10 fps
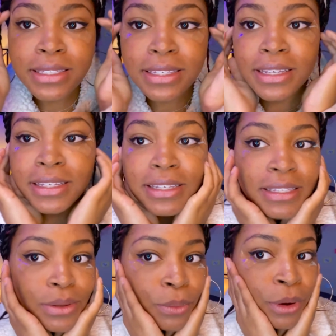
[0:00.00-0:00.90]

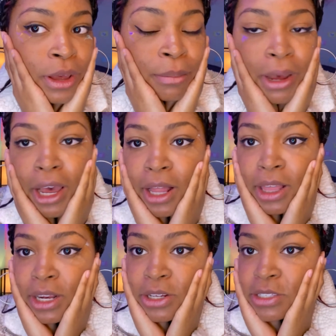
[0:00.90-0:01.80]
is what my
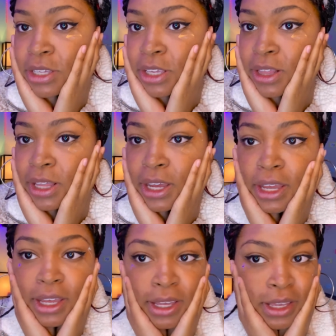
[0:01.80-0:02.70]
eyeliner is looking
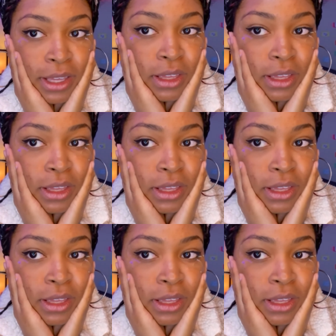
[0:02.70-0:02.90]
like.